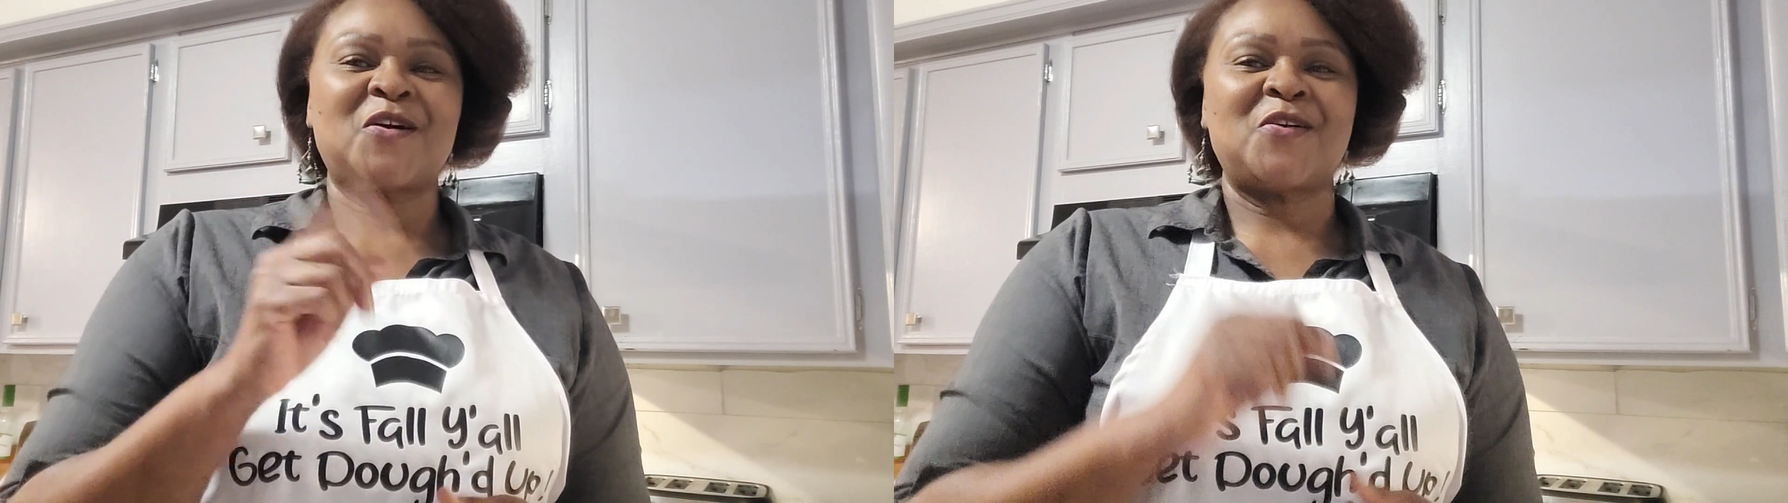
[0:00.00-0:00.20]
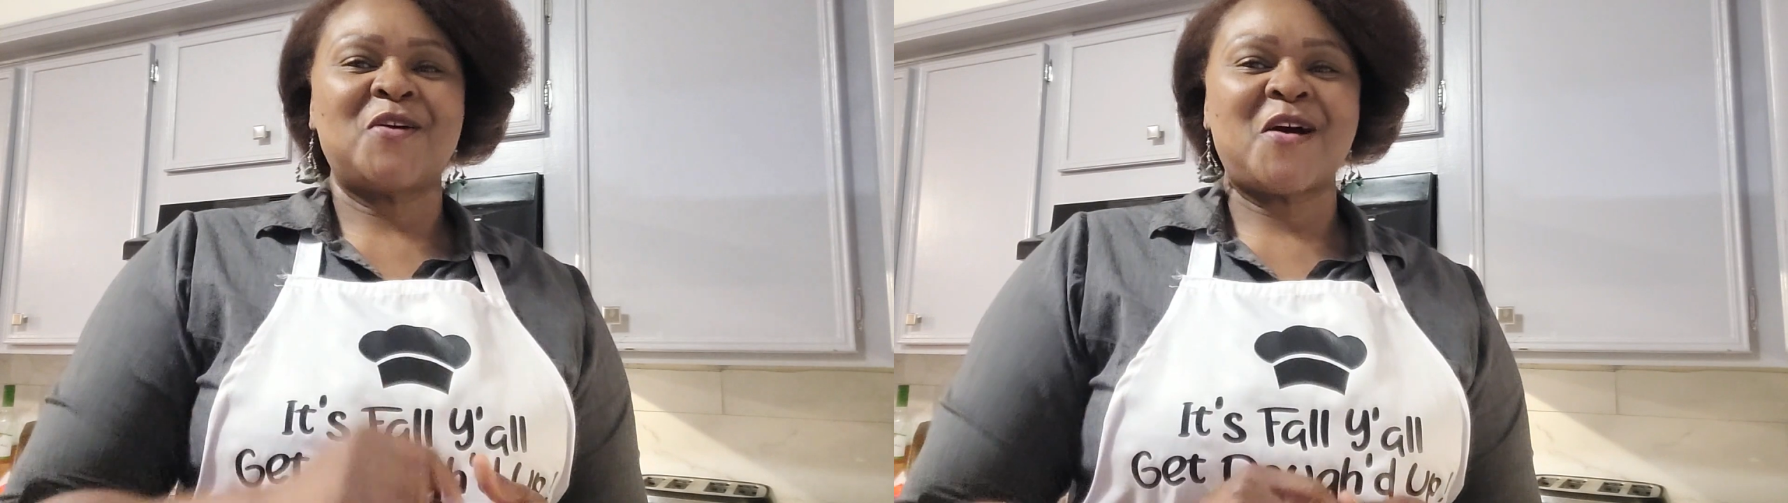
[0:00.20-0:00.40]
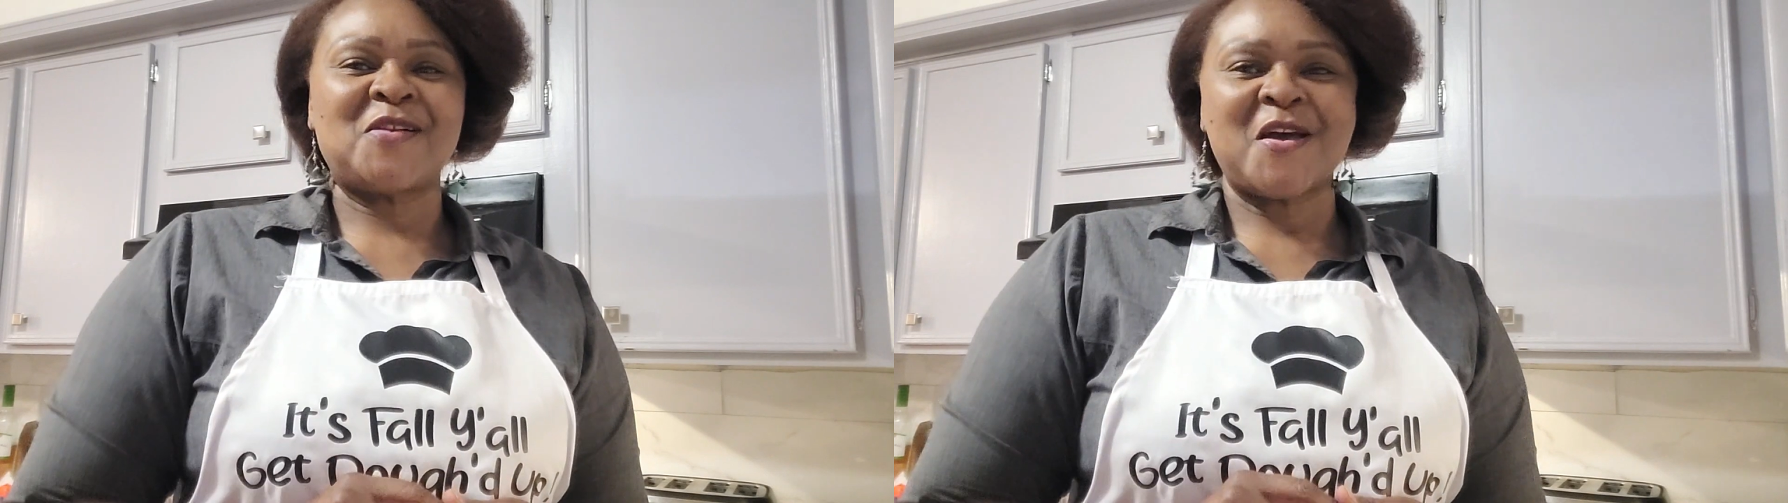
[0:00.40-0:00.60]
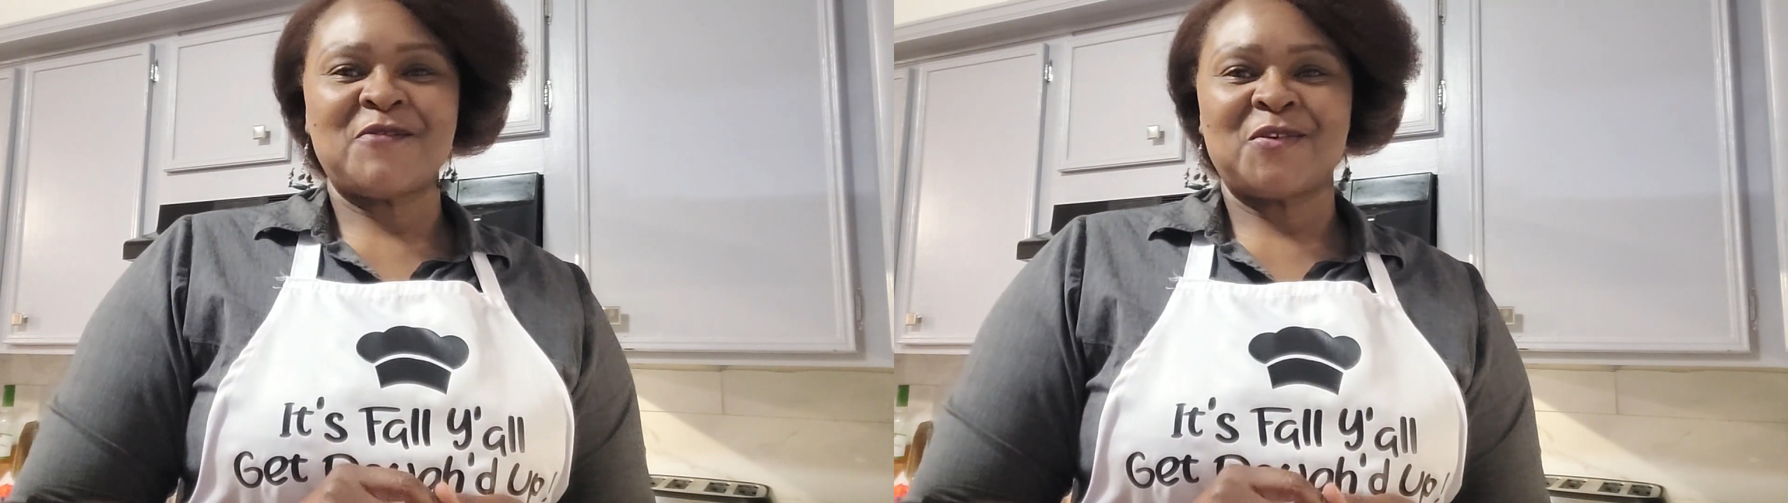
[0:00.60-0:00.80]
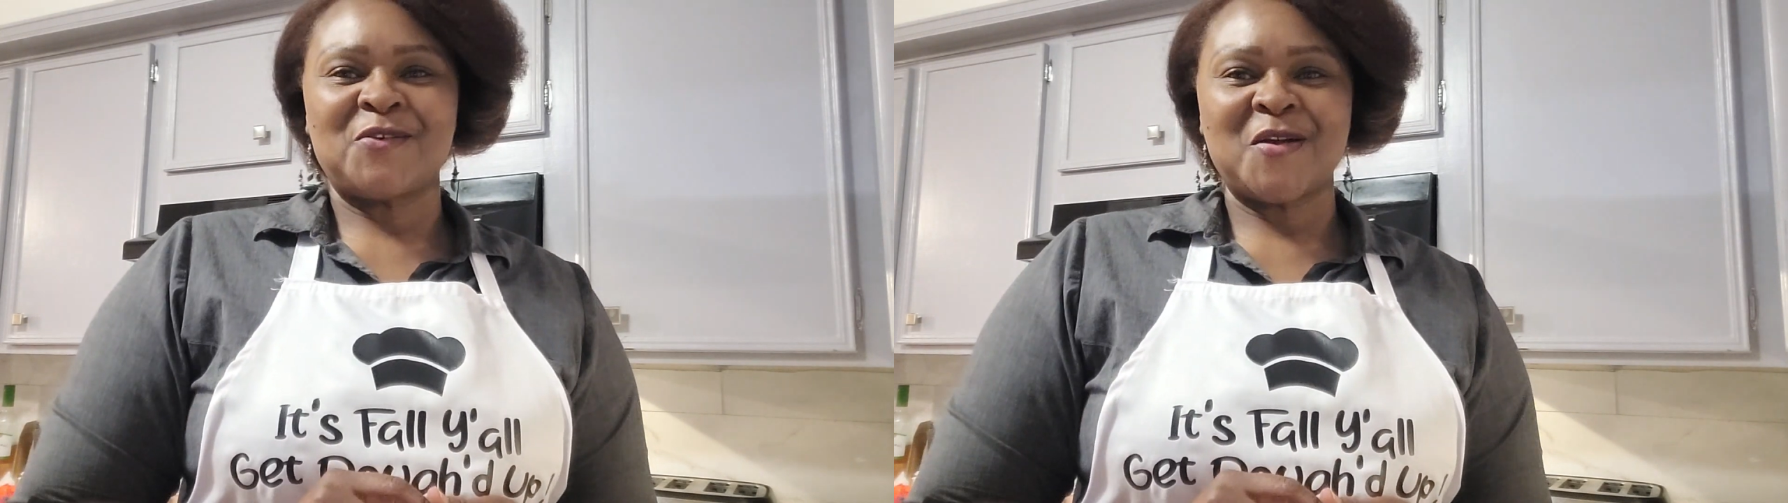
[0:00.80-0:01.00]
go out and have
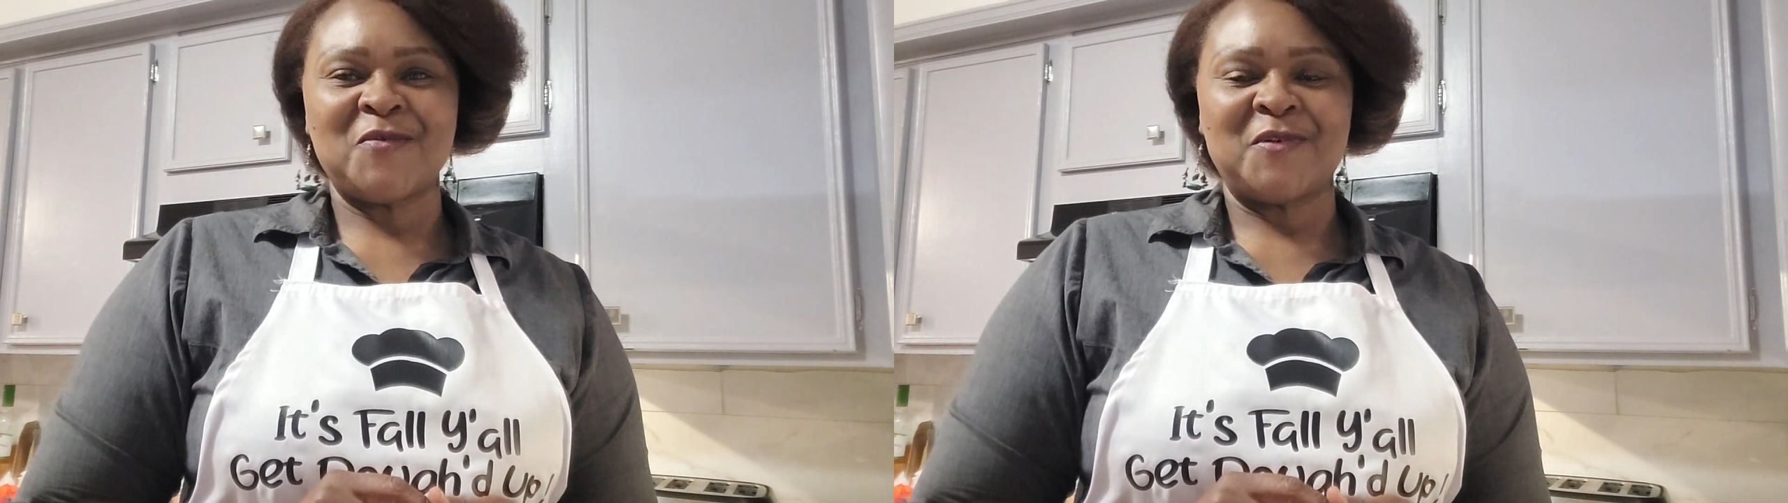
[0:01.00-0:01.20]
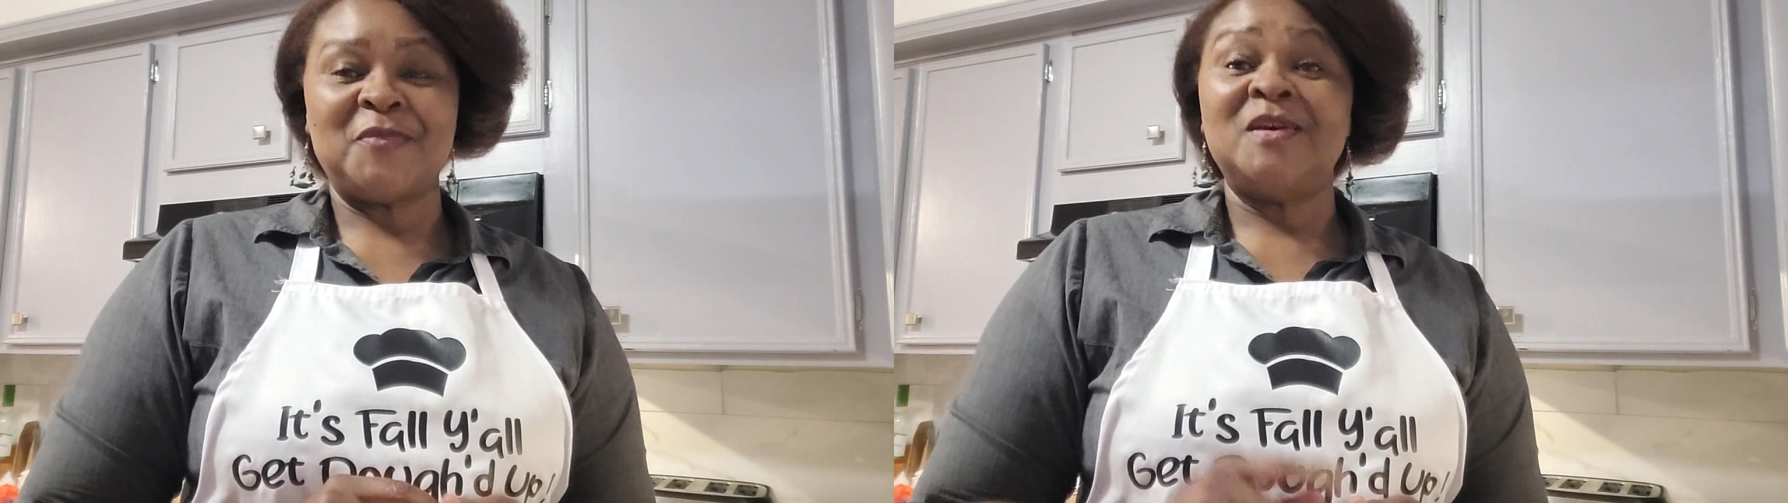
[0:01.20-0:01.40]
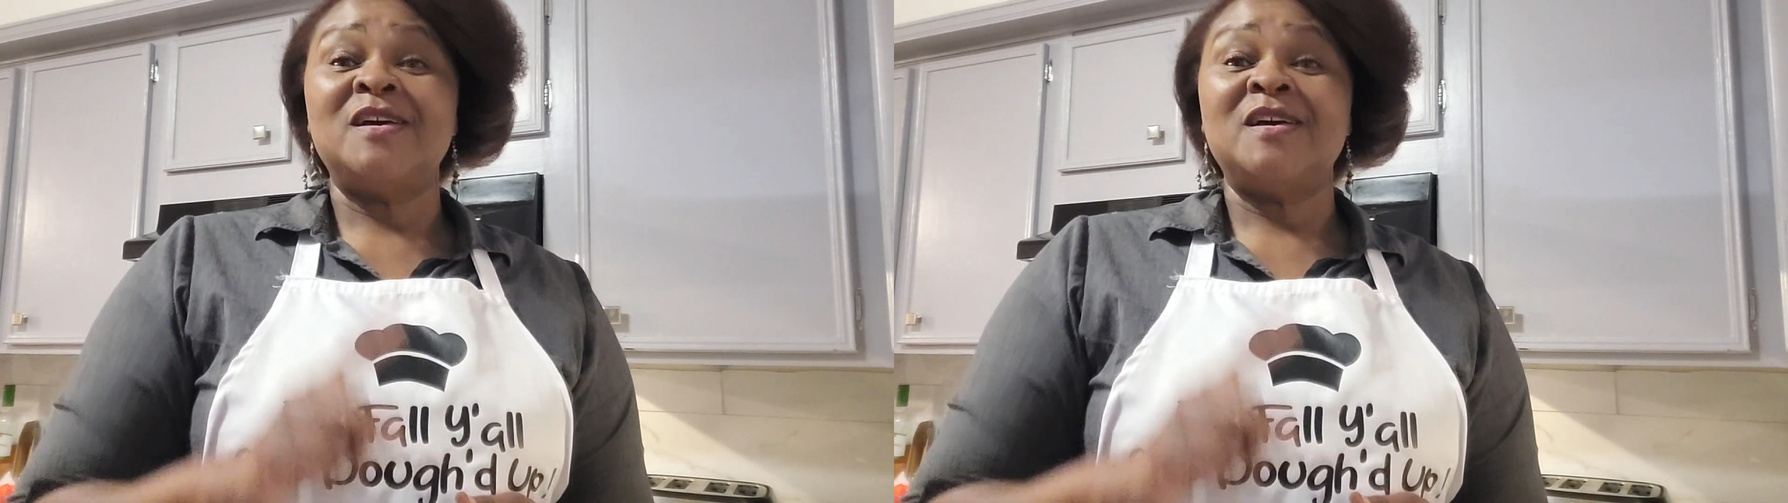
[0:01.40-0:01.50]
a great one.